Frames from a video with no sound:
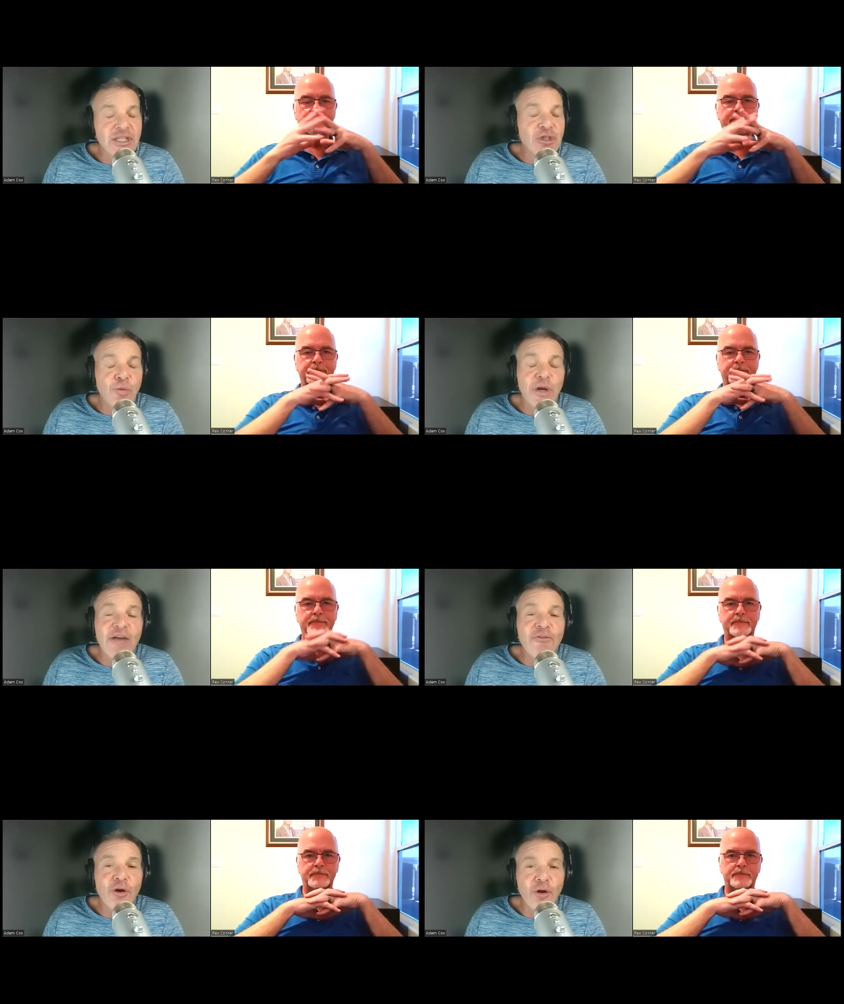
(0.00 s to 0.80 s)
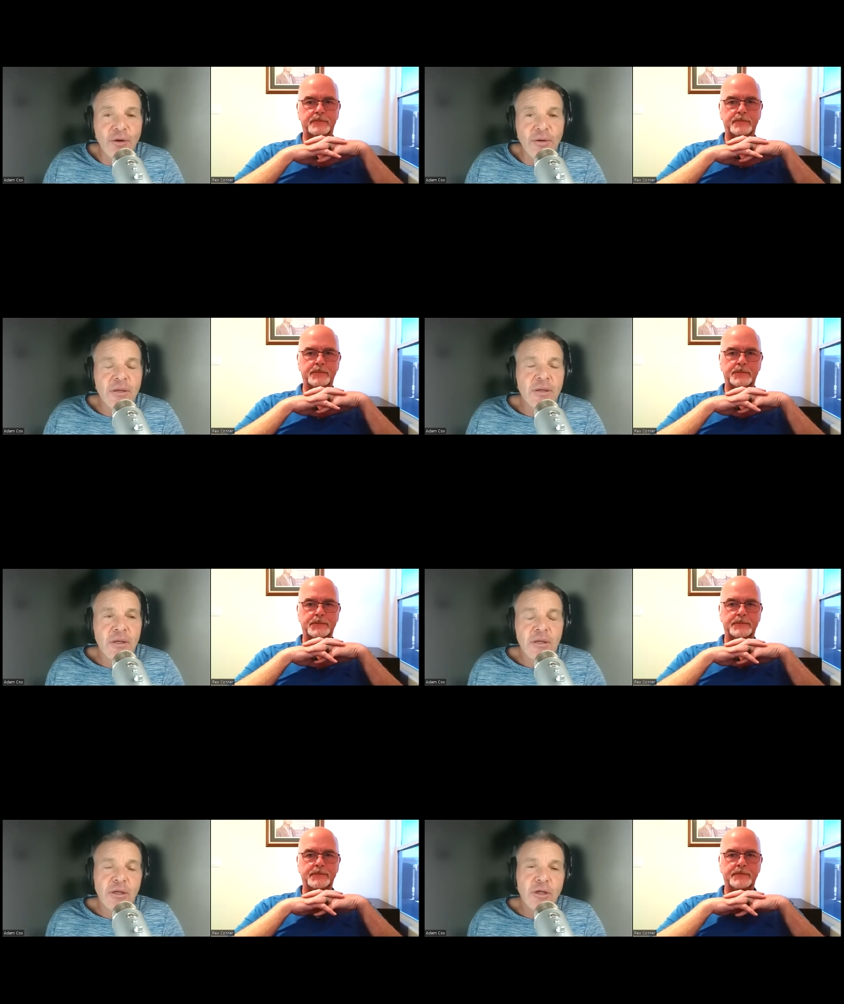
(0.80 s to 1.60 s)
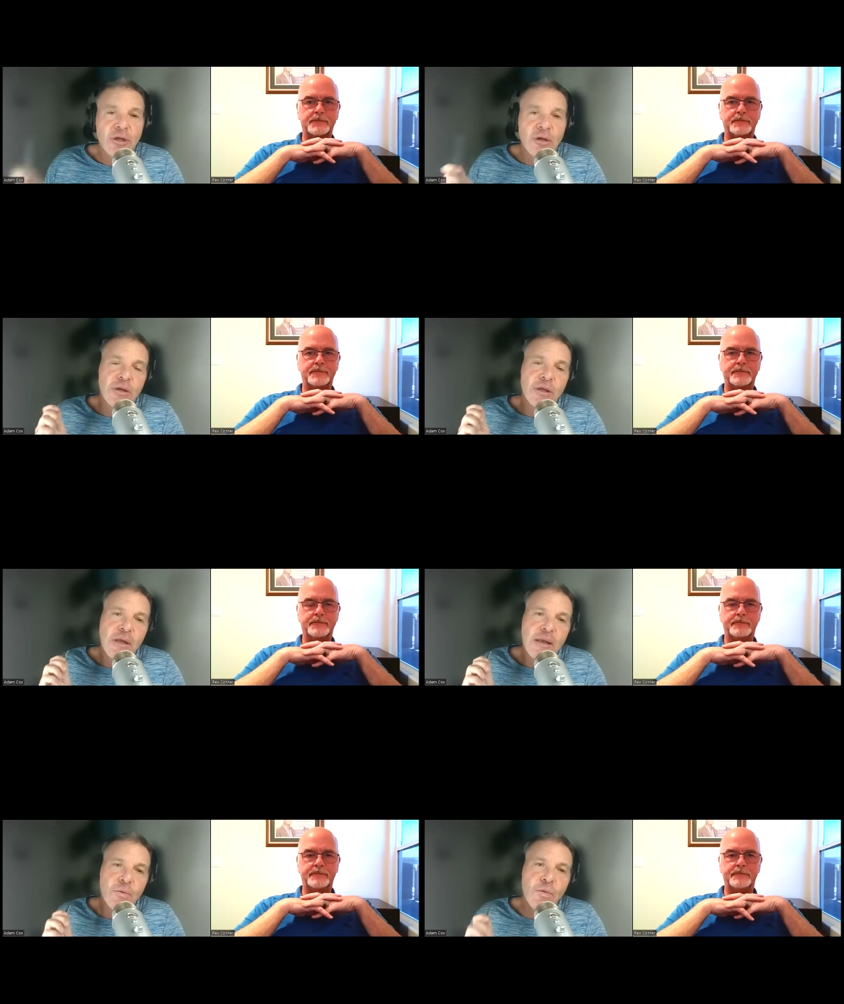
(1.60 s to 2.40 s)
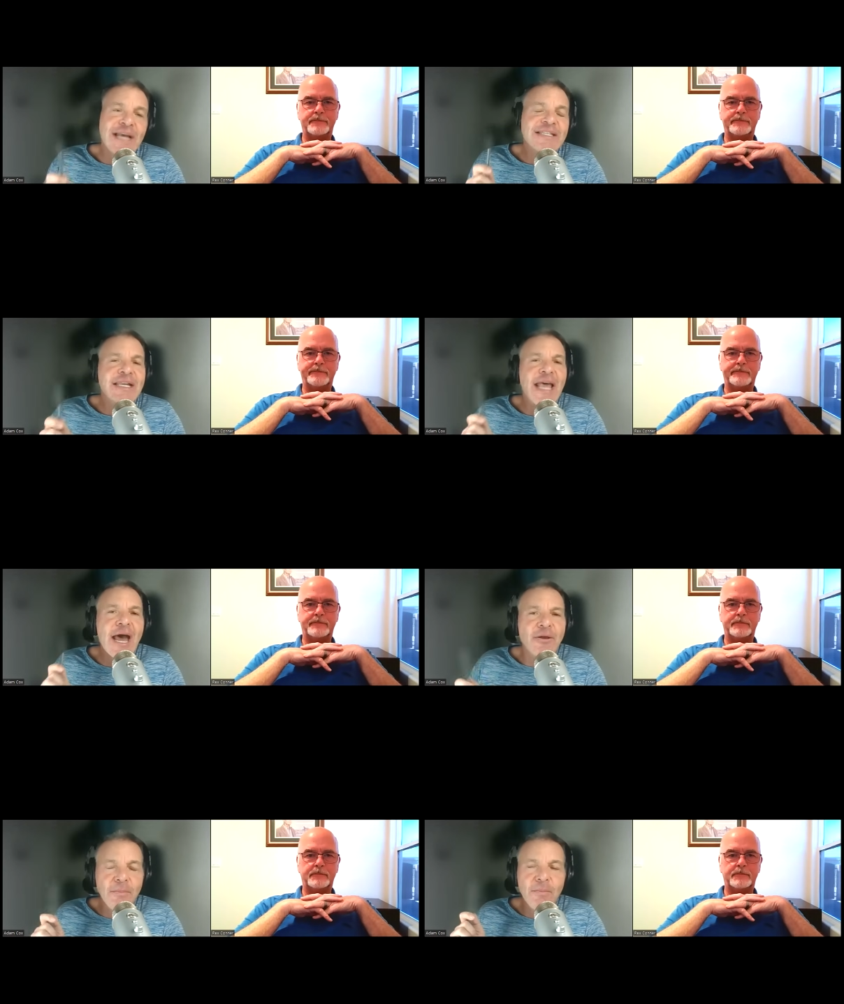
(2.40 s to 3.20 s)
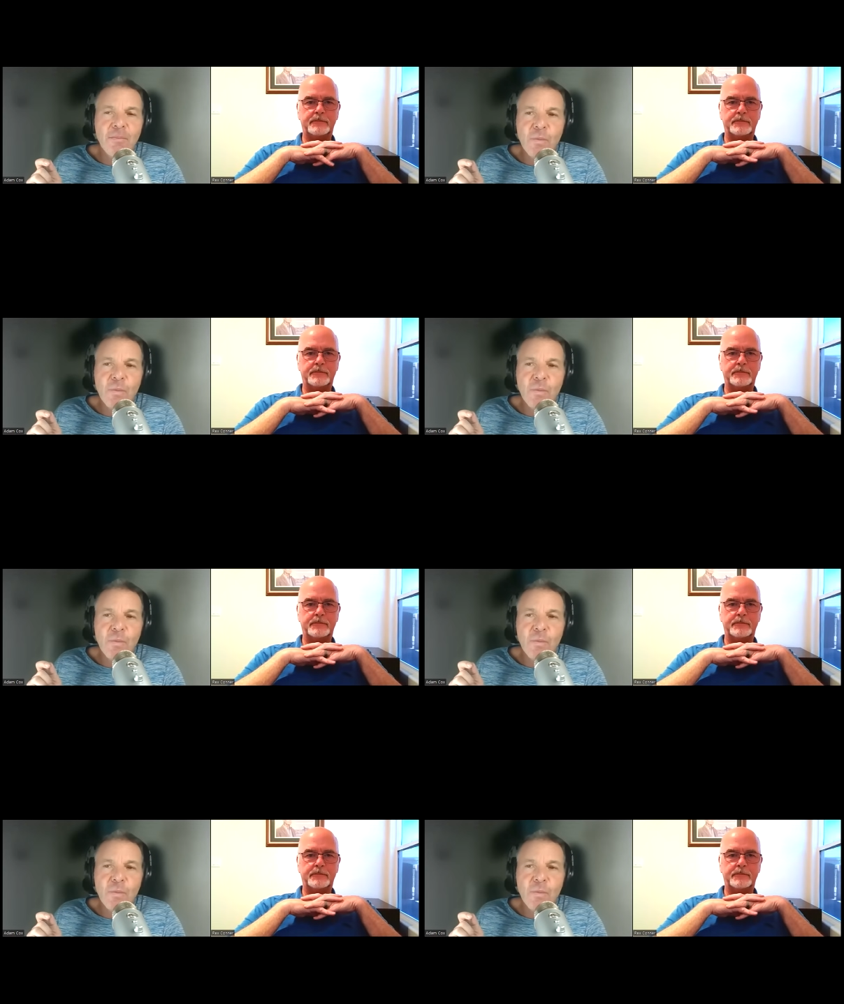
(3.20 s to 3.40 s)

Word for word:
Speaker 1: this is what I've heard, Rex and Adam,